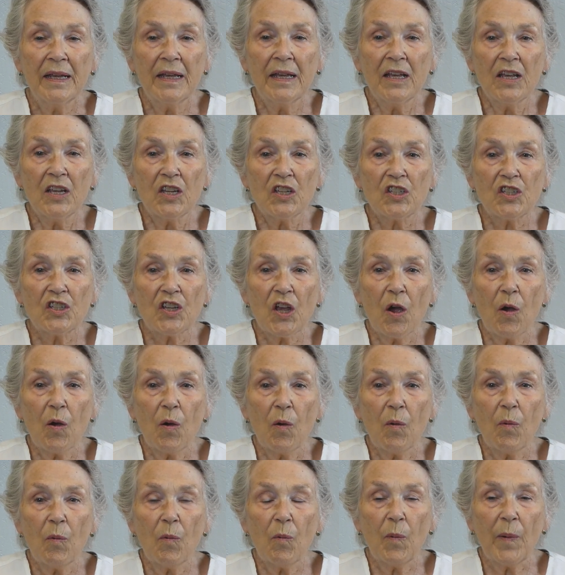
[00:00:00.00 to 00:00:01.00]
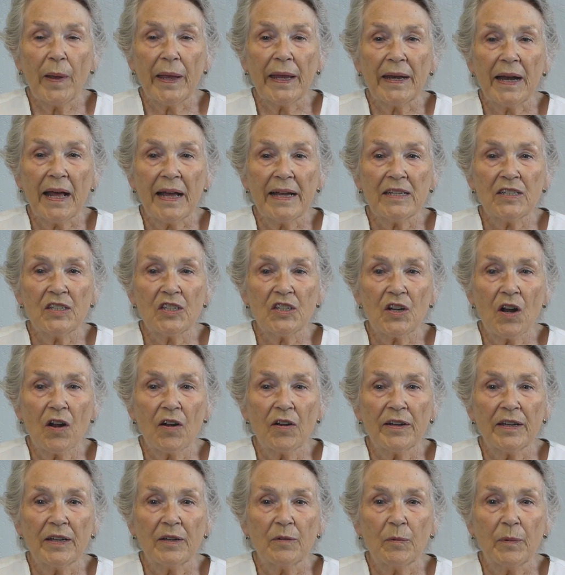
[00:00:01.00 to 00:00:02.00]
So when I
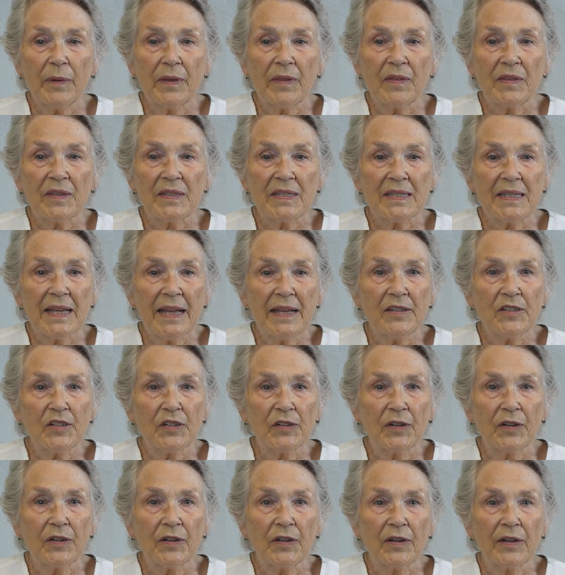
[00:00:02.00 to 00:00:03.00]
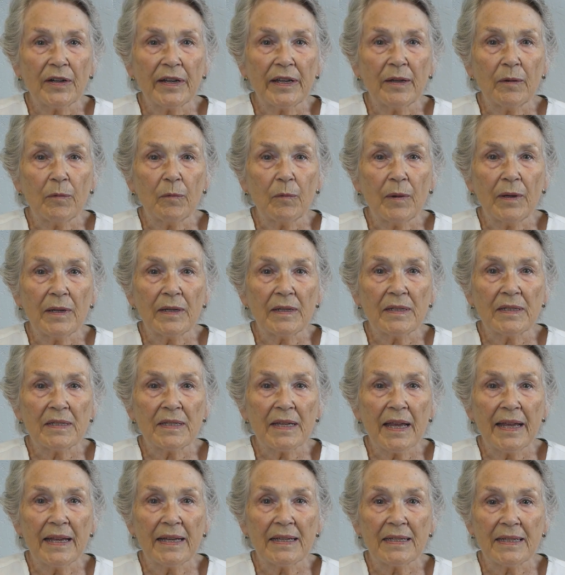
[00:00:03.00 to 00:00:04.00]
started with the center, it was
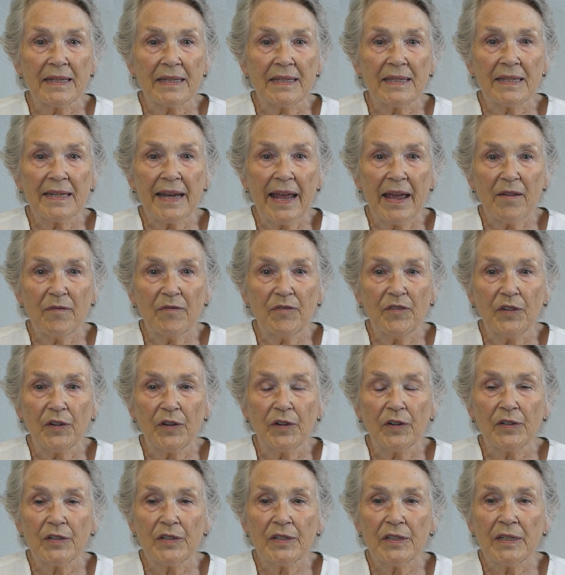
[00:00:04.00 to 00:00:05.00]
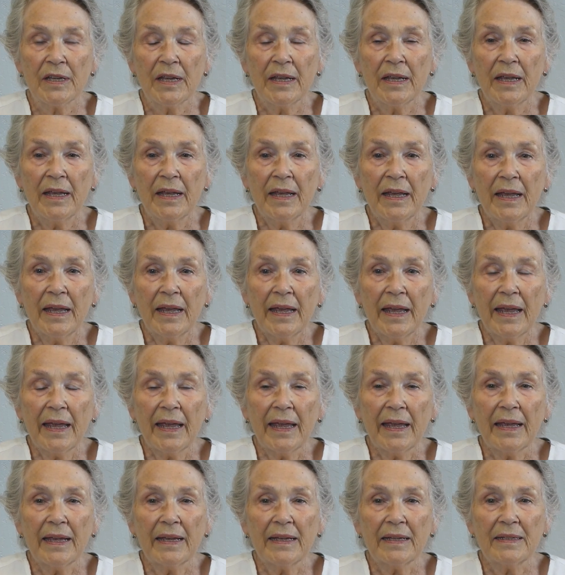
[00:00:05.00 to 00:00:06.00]
as a staff nurse.
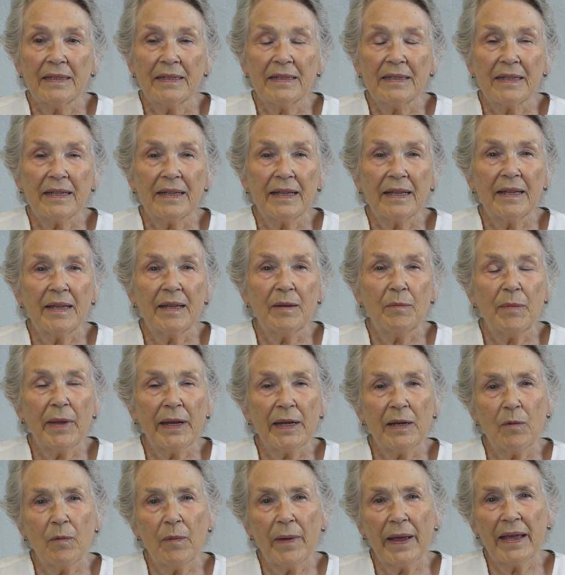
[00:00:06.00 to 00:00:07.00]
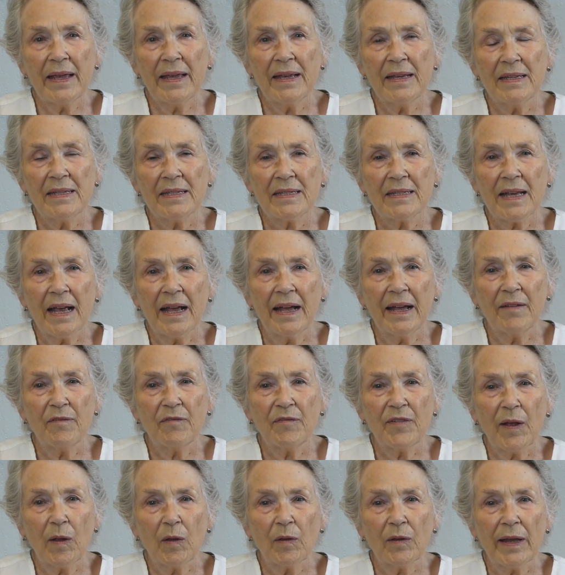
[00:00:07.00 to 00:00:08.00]
And in many ways, I
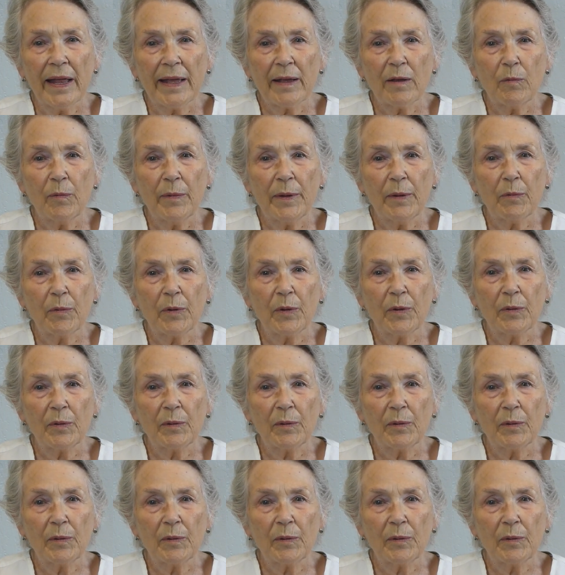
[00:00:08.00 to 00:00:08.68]
felt like we were